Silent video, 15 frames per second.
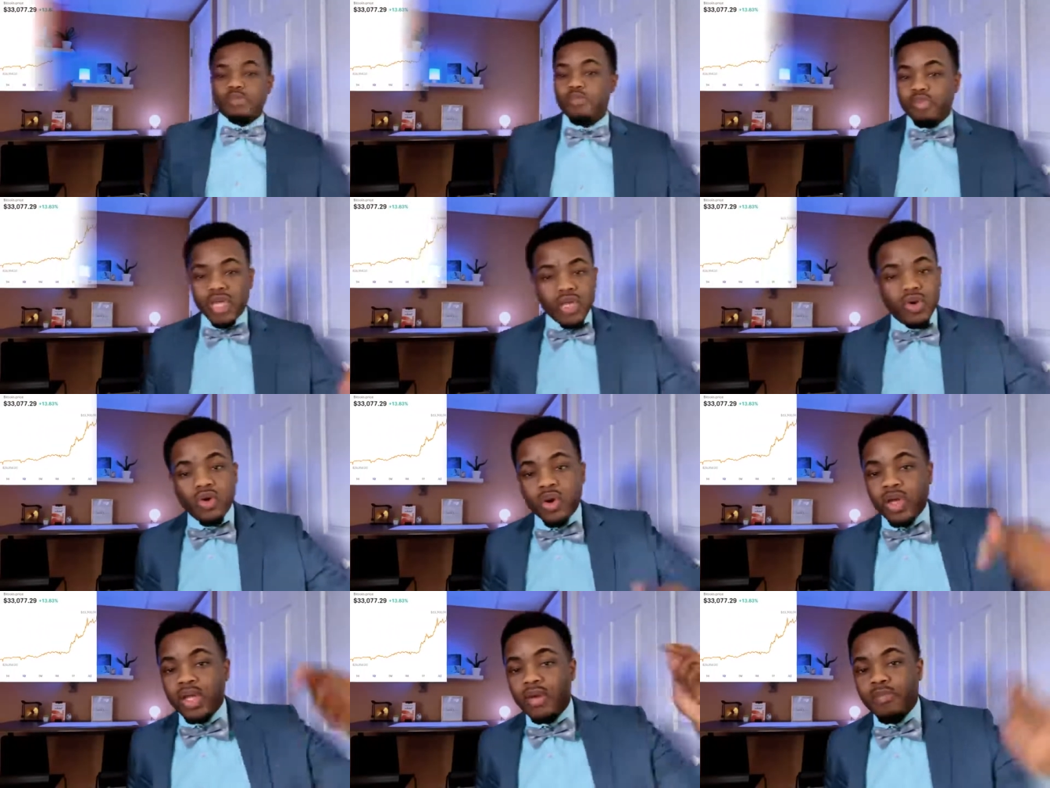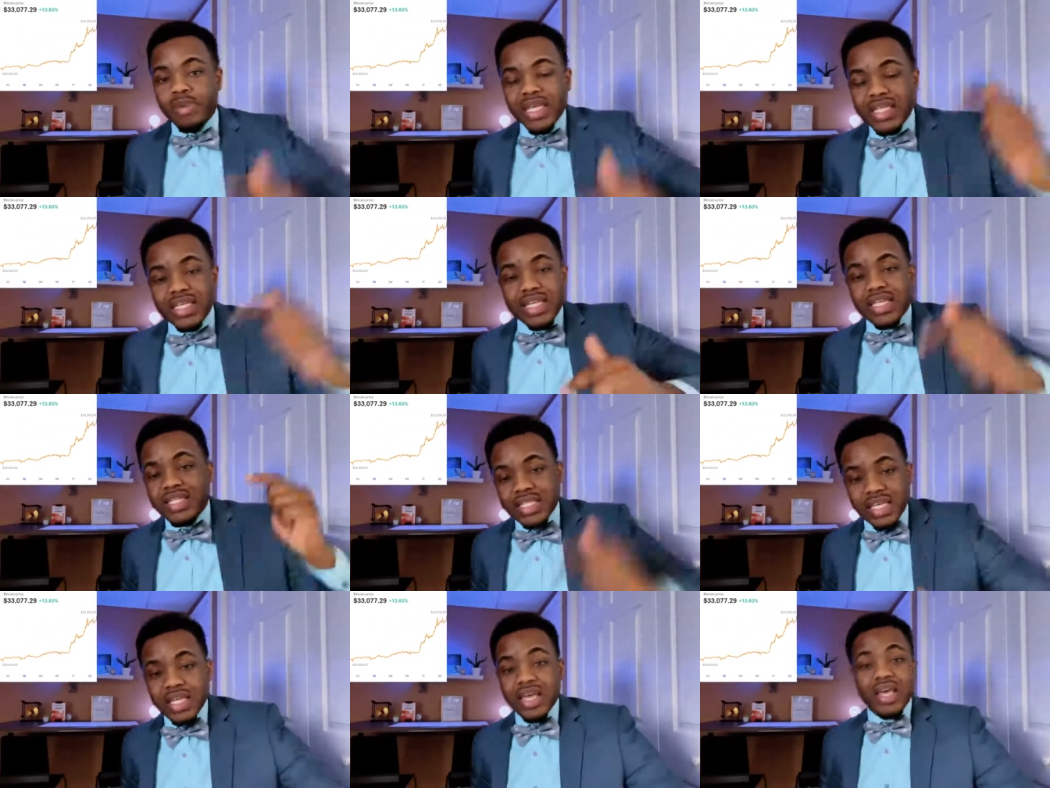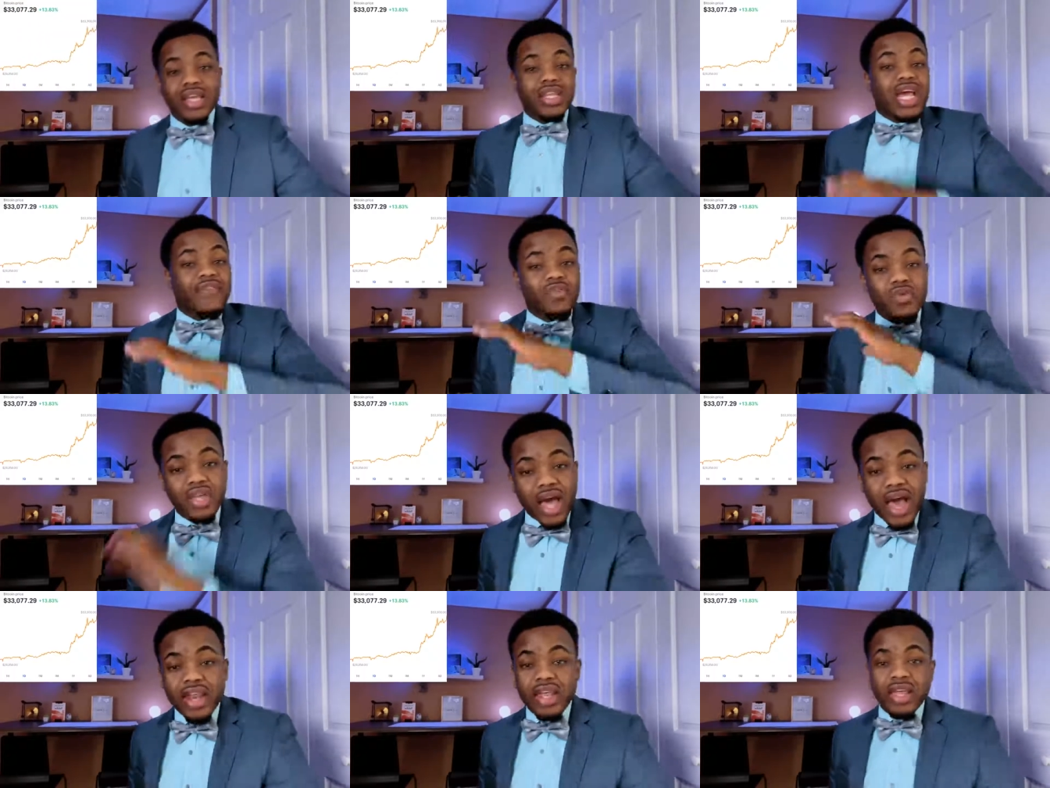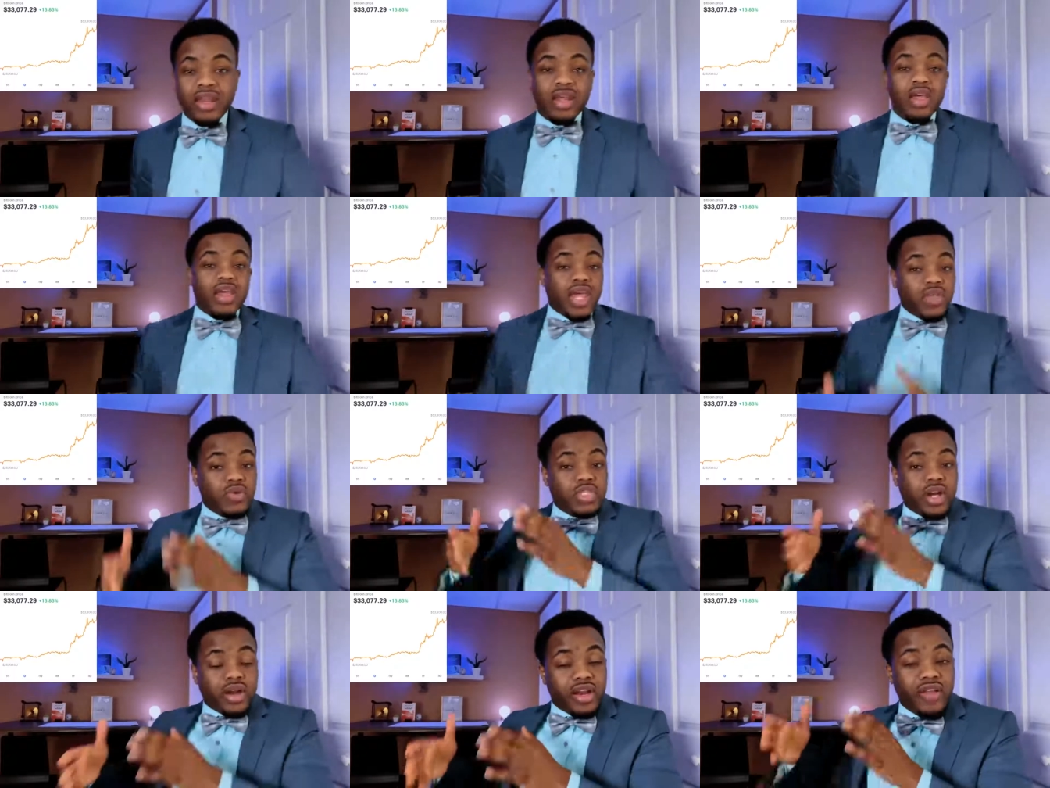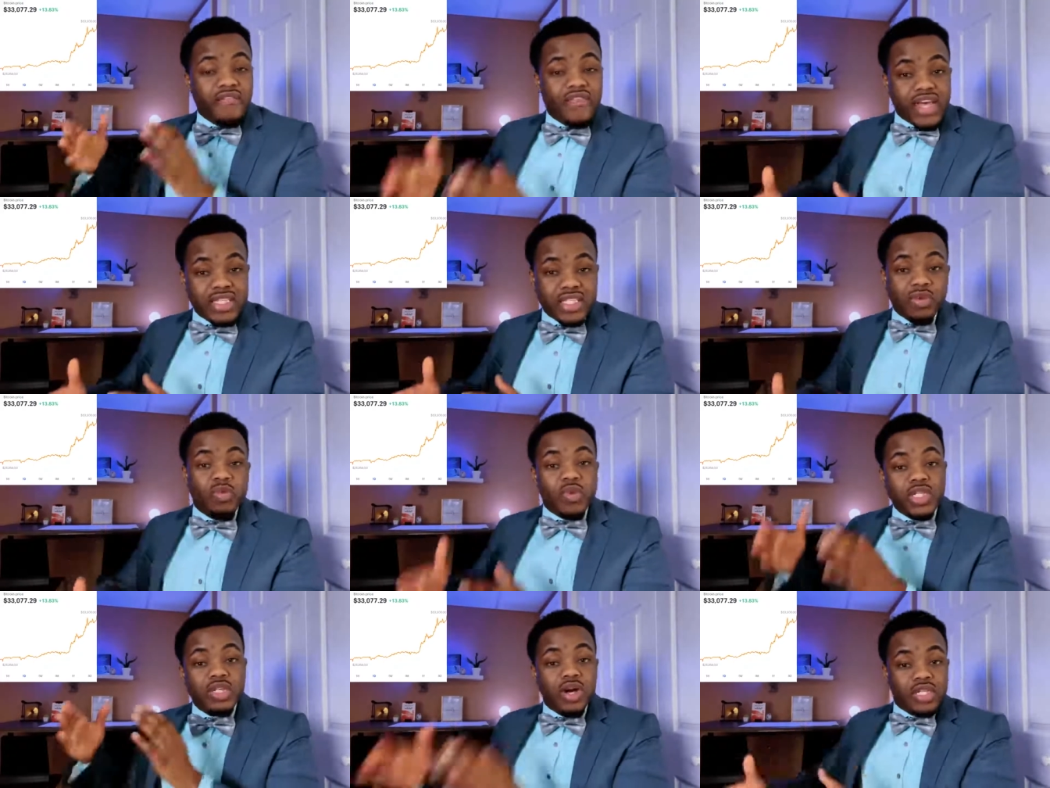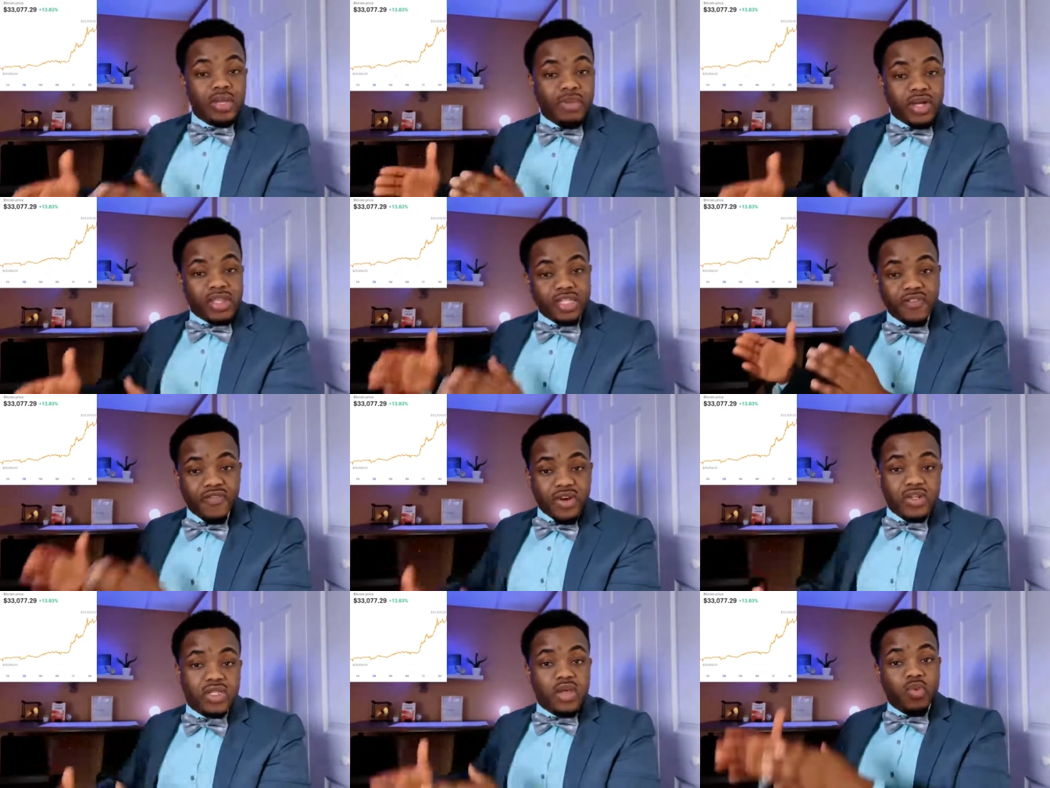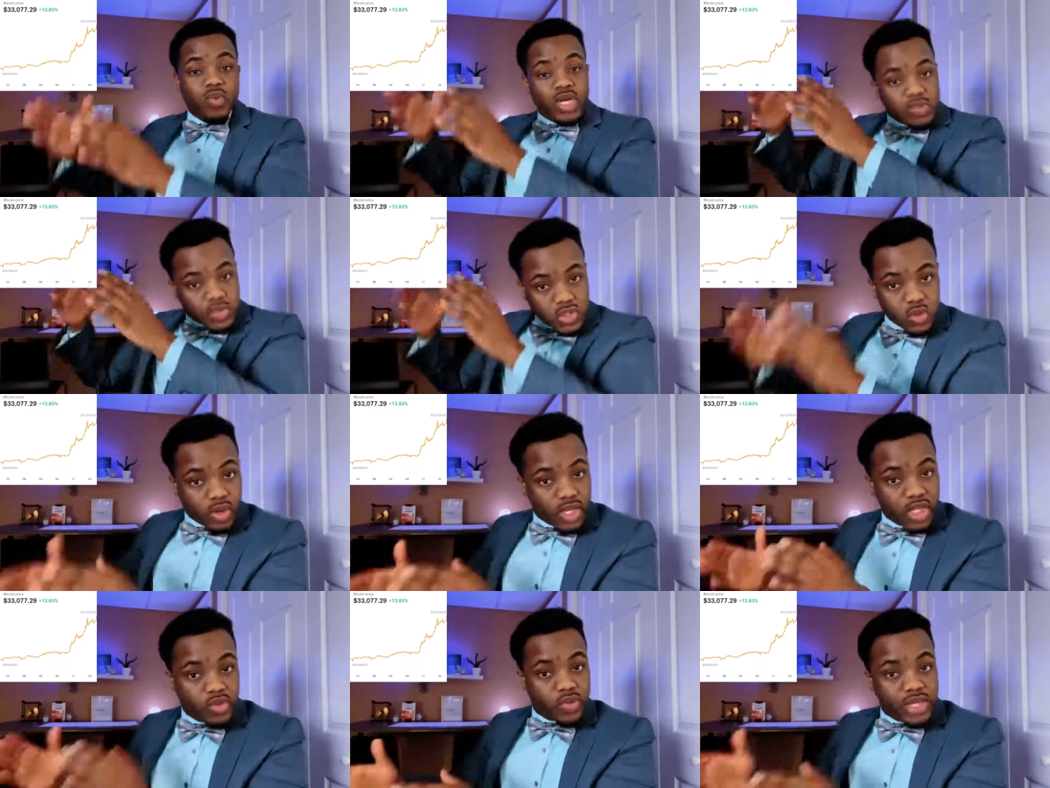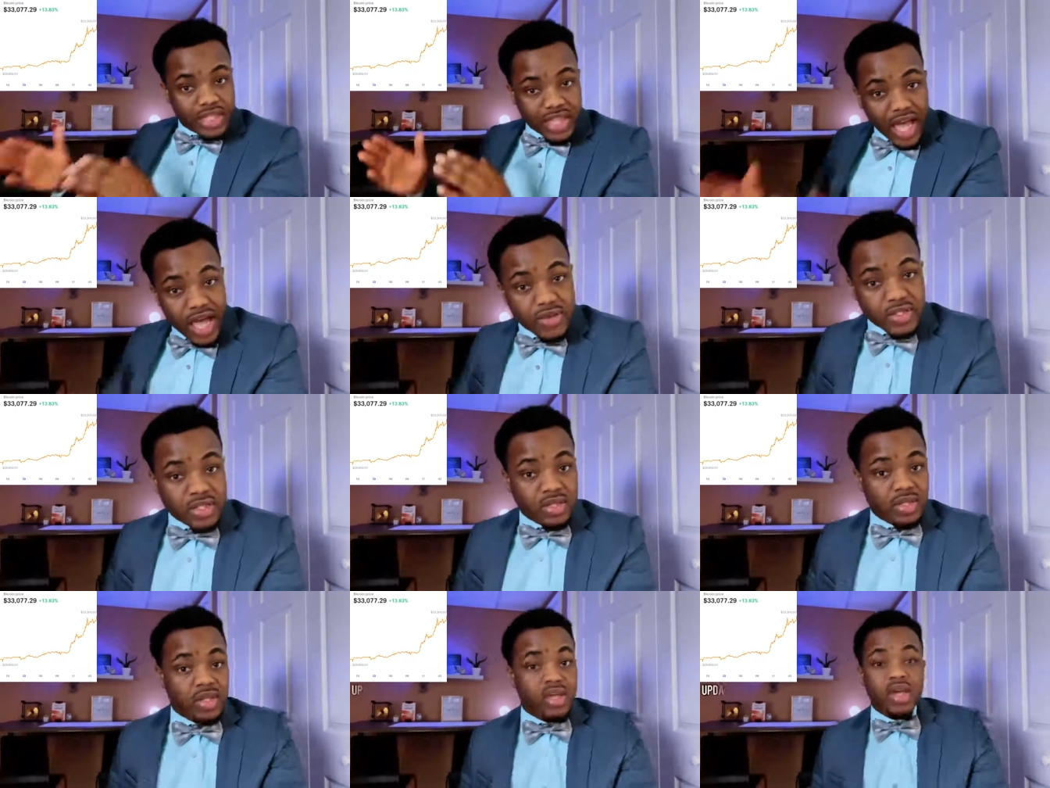Bitcoin, BTC. Now if you got in and you started investing, when we talked about this first, when it was 23,000